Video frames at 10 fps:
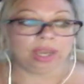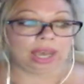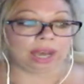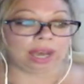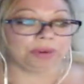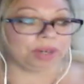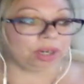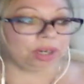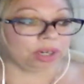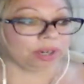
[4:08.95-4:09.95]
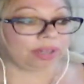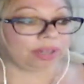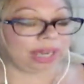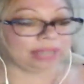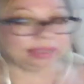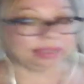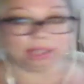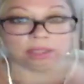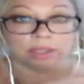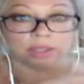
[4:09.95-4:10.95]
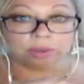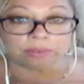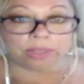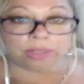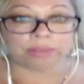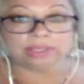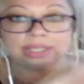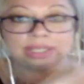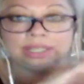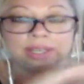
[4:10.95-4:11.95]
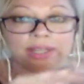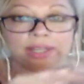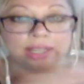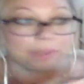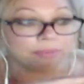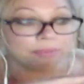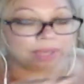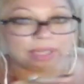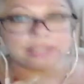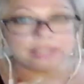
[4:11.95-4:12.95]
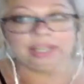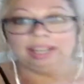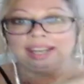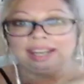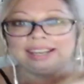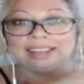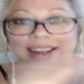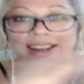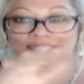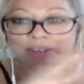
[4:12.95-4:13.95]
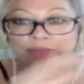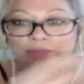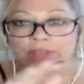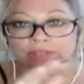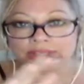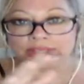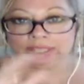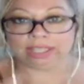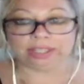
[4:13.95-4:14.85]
our earth has lower frequency like a mid and a higher frequency